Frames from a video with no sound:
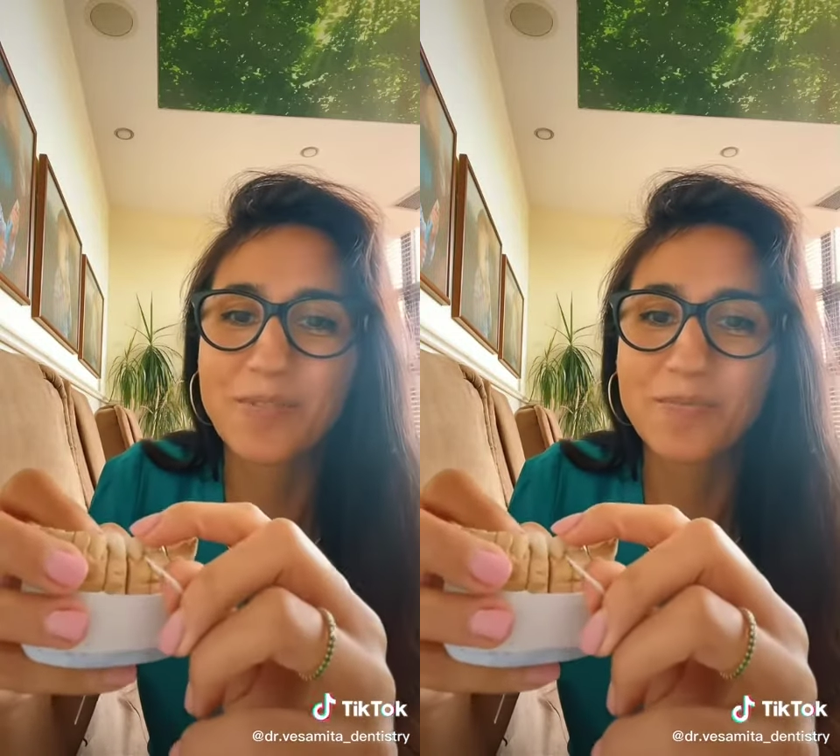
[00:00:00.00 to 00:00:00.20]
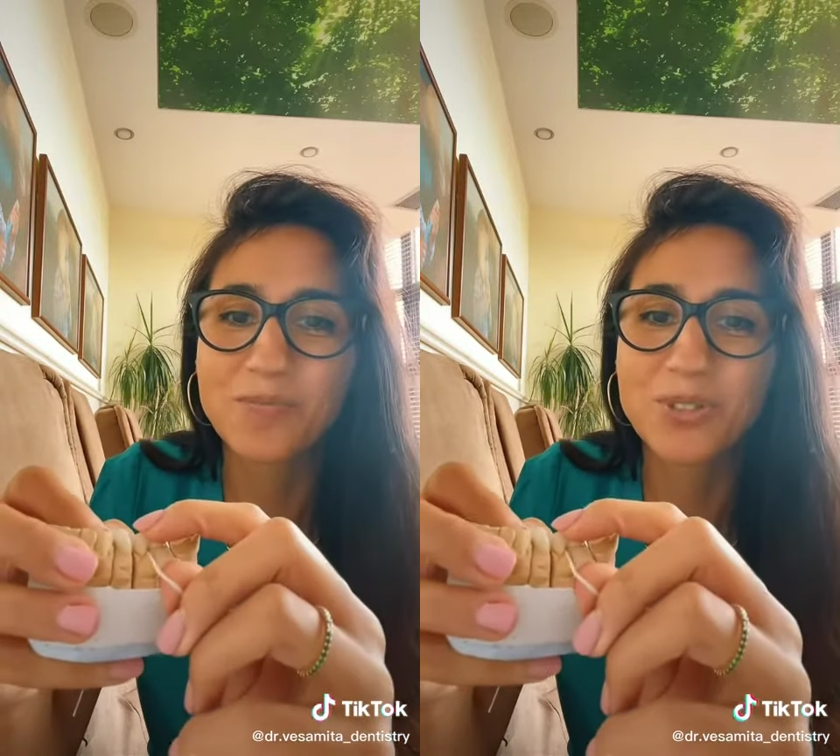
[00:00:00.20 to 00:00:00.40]

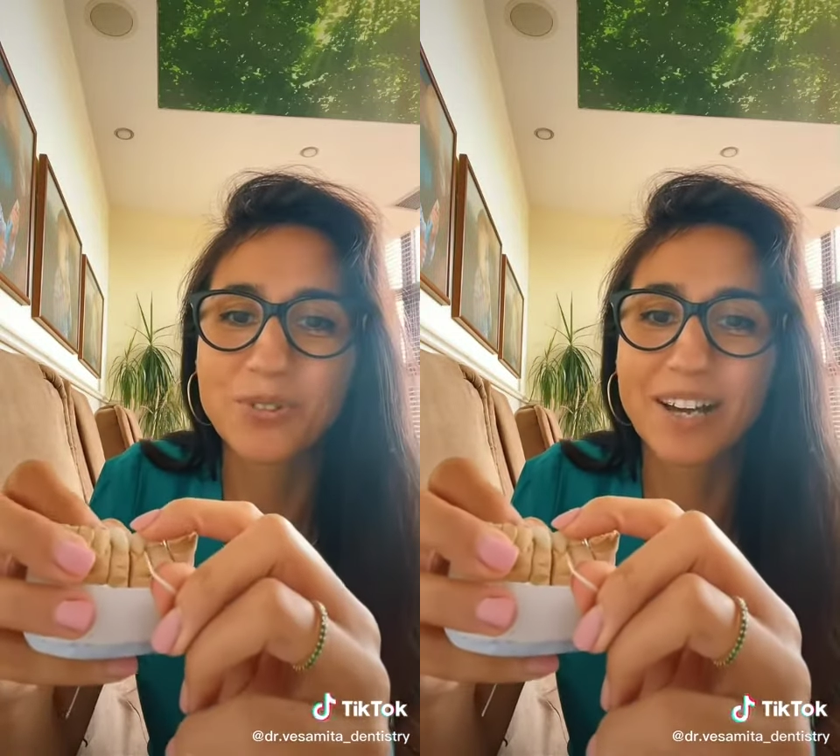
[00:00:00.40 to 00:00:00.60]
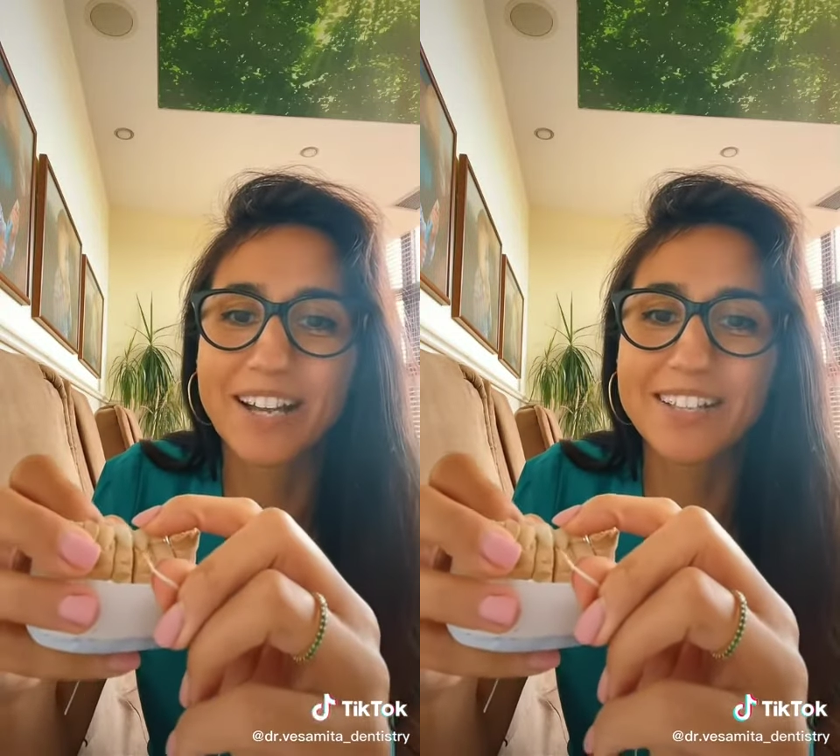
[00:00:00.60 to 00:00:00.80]
two
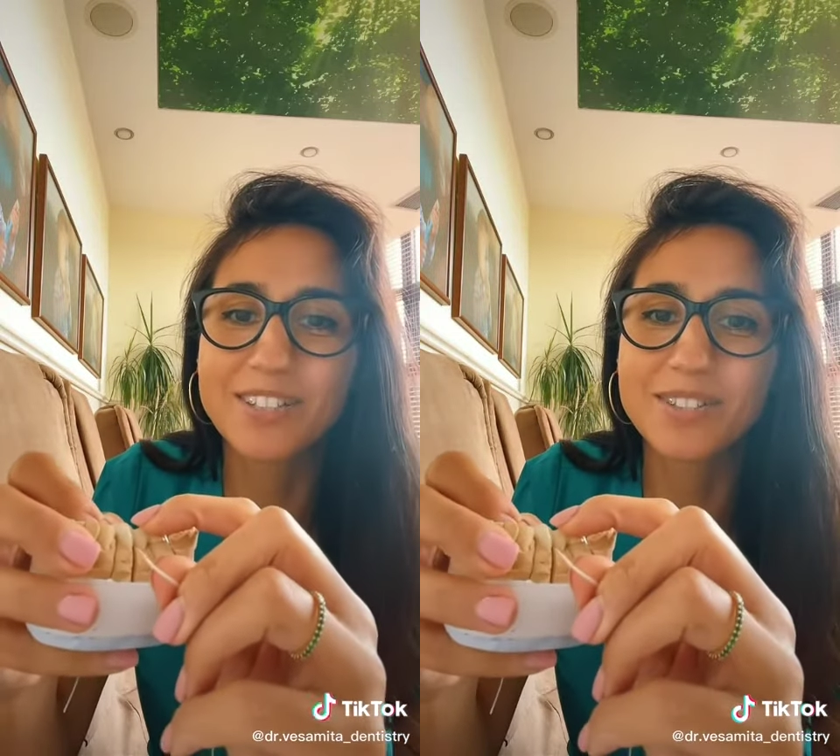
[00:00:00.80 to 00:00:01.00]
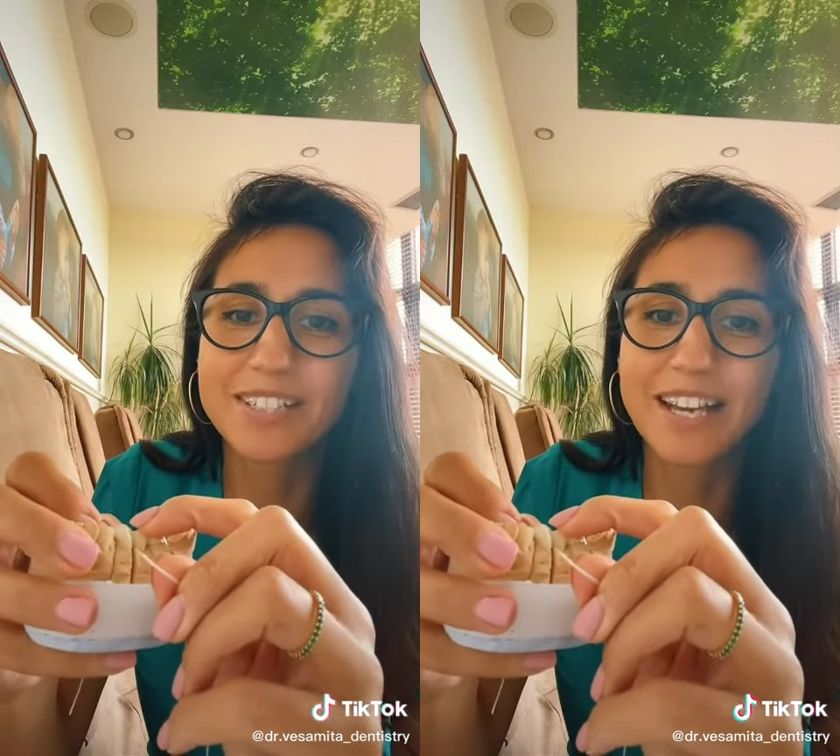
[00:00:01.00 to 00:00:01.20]
hands, you
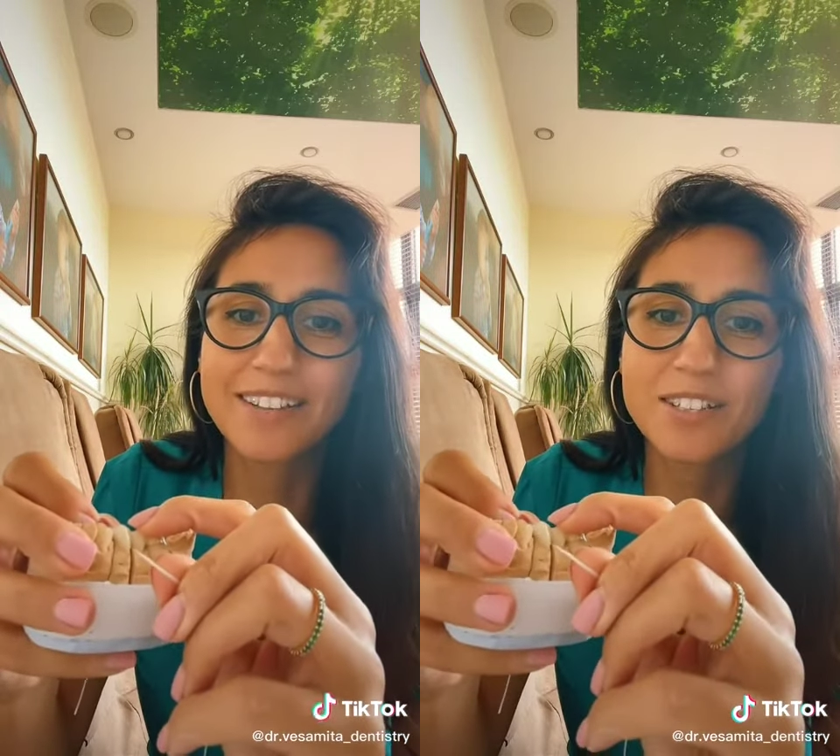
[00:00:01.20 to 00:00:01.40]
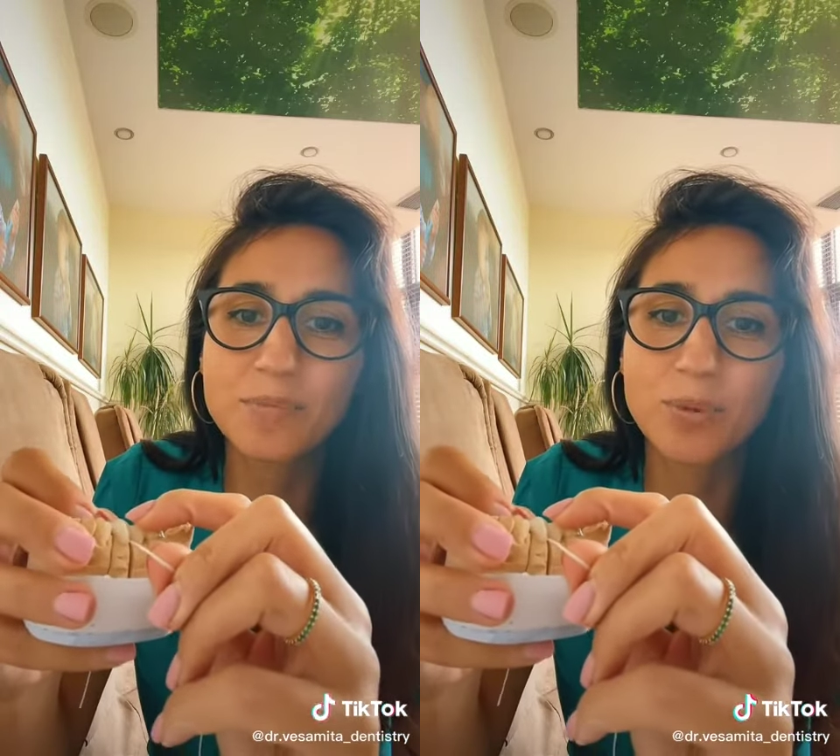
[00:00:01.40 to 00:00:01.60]
slide this
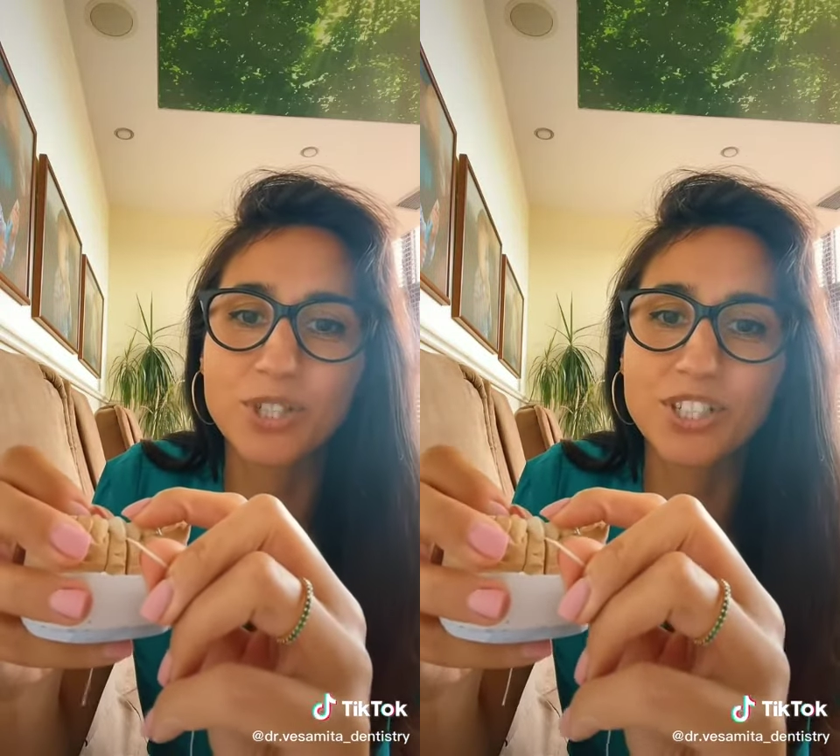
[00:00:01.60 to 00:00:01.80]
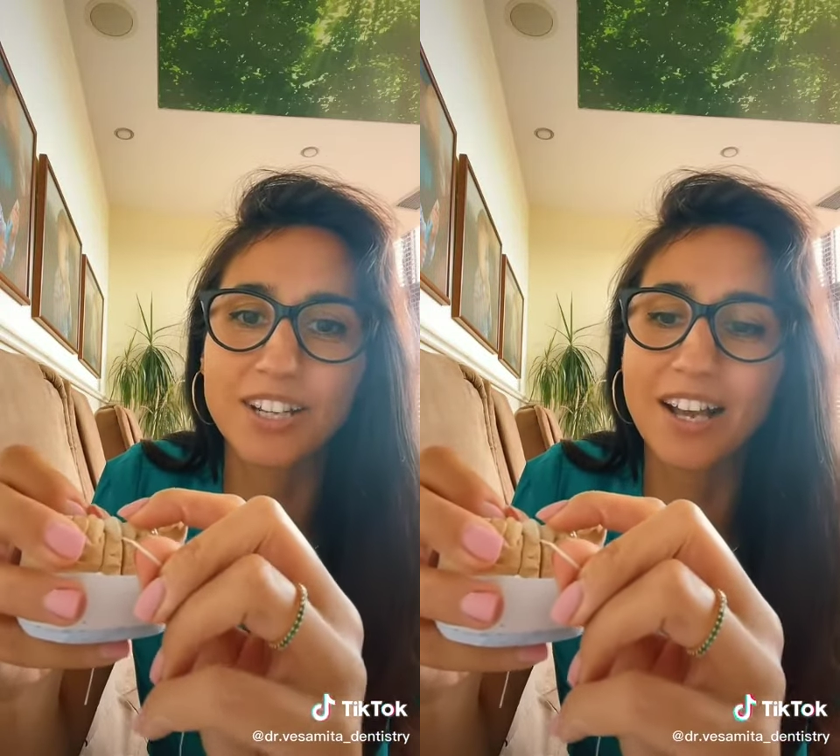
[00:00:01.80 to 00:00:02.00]
portion
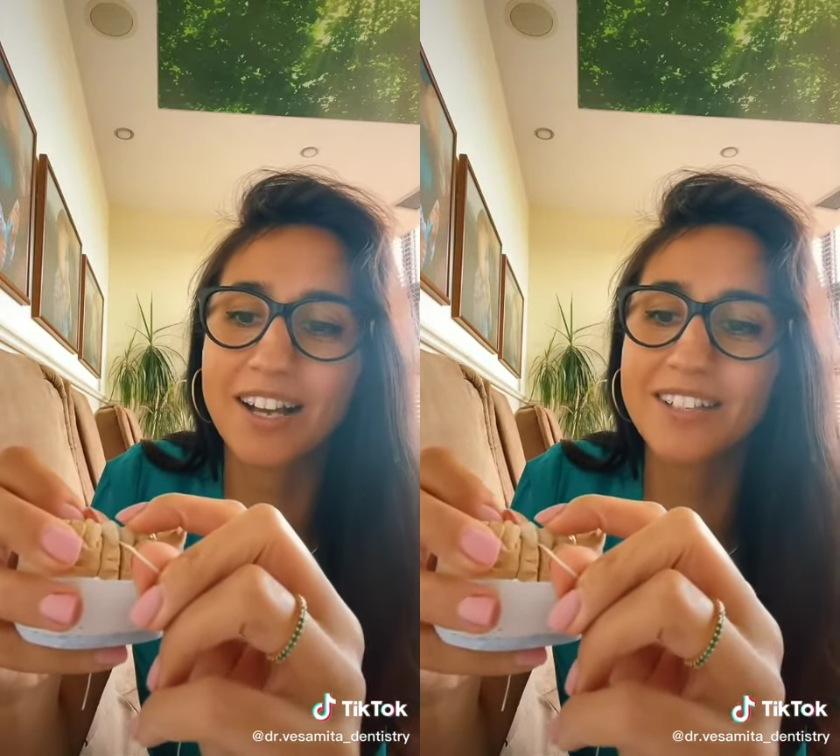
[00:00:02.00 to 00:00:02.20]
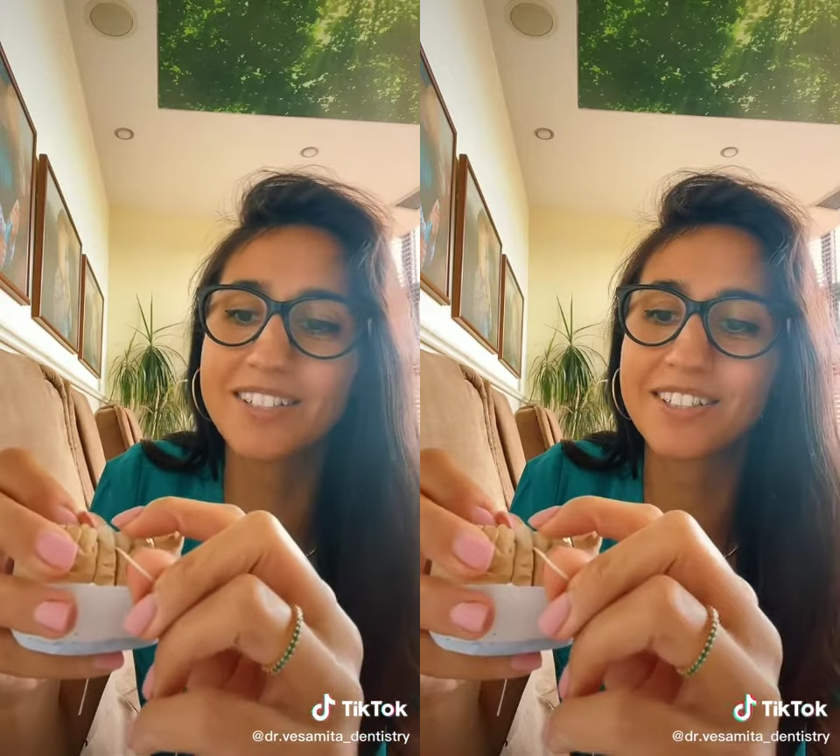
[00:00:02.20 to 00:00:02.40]

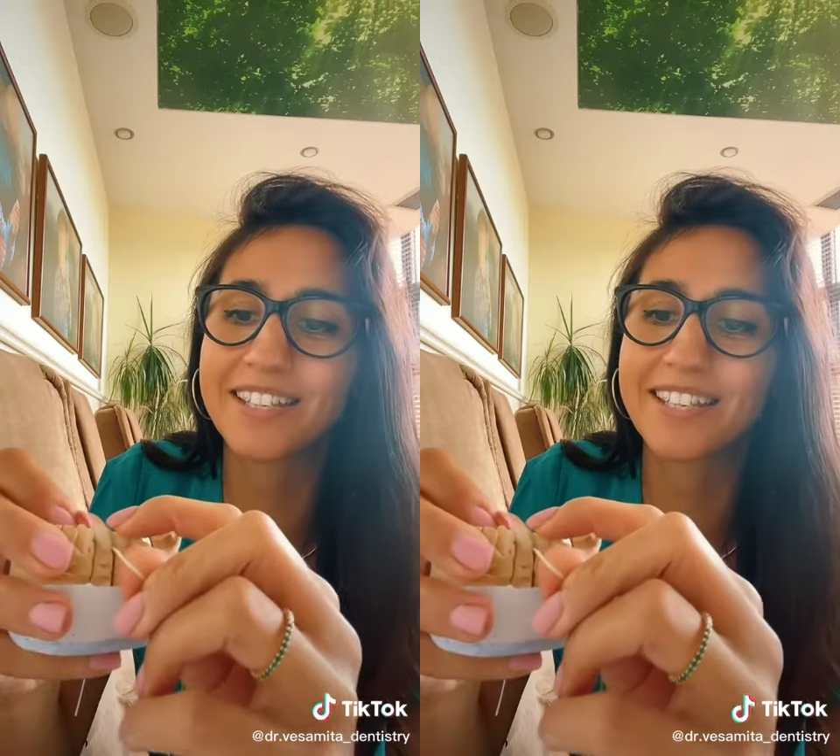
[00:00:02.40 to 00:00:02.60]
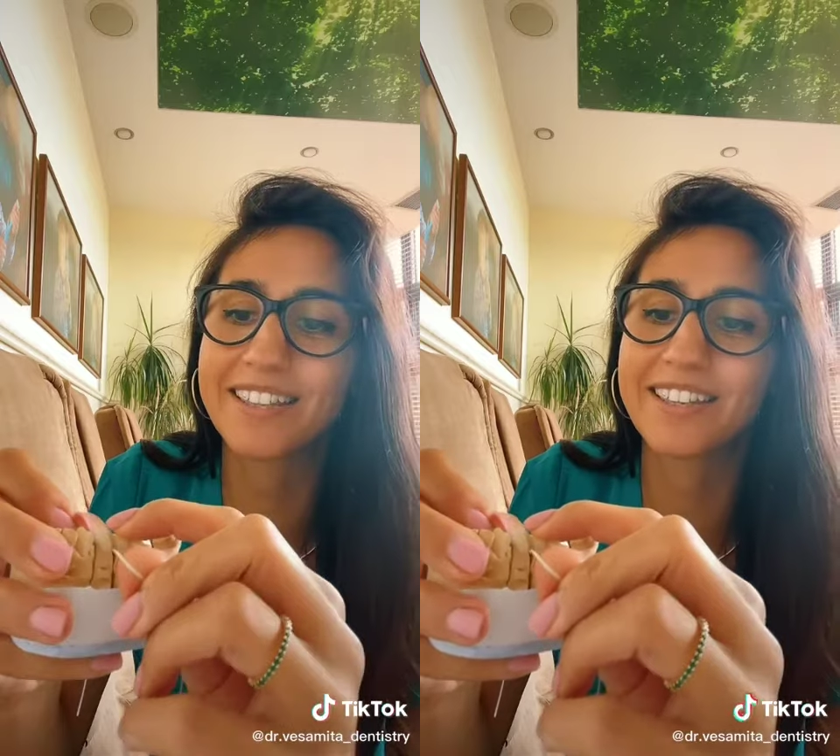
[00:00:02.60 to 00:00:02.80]
underneath
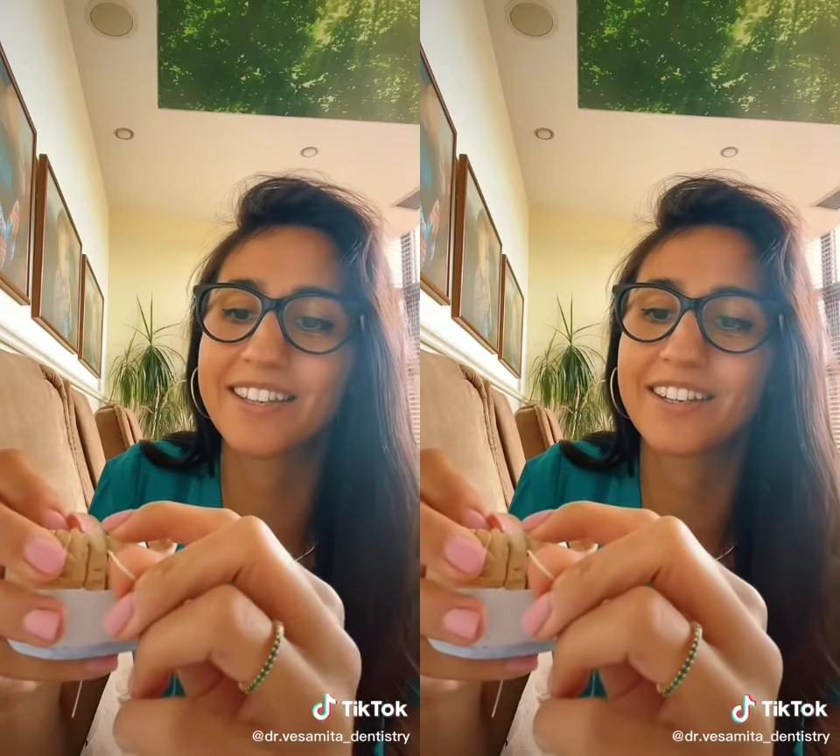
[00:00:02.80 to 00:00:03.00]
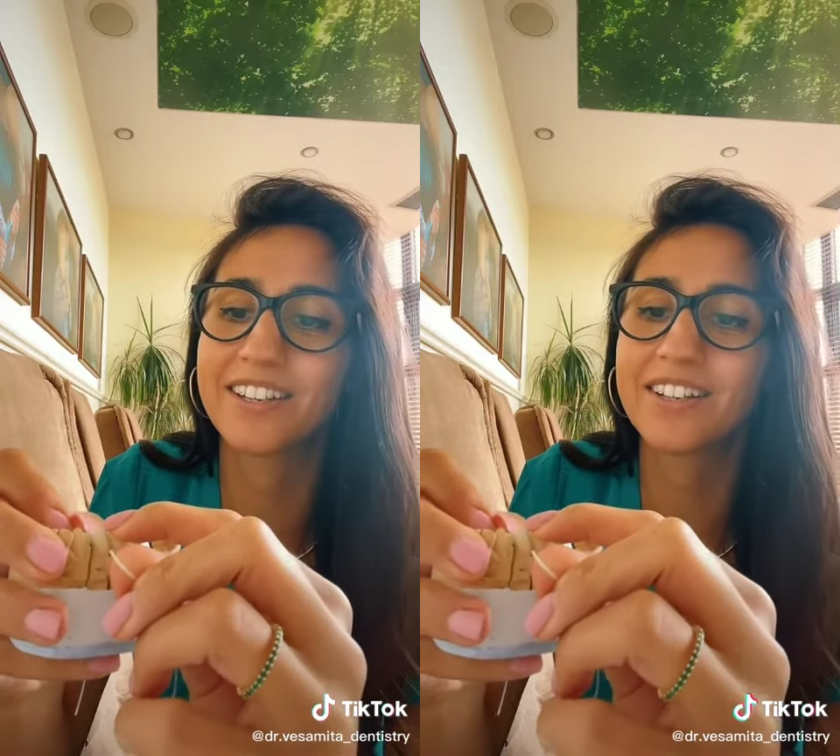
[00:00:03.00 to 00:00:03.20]

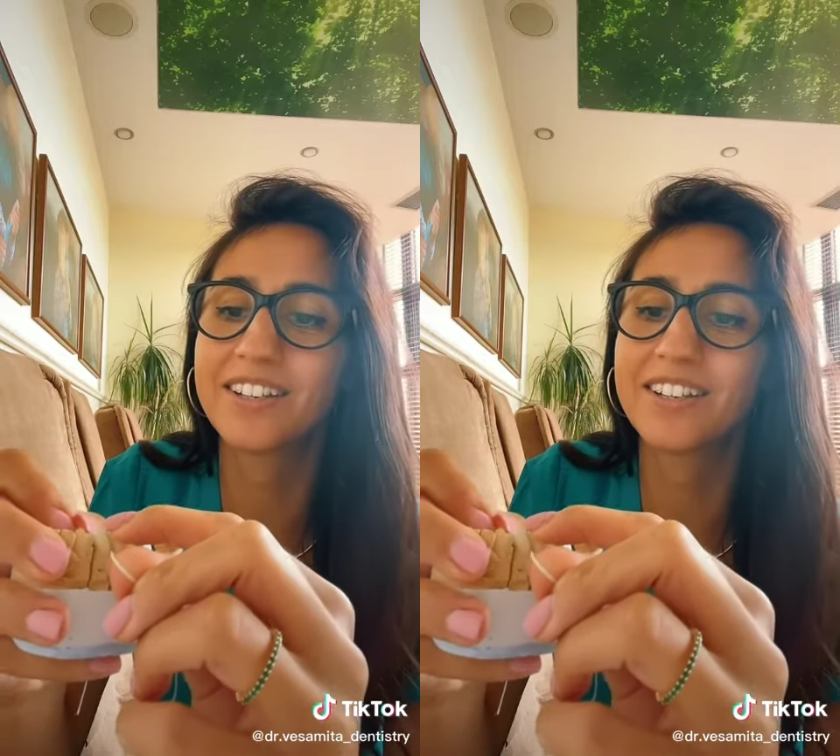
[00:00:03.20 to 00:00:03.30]
here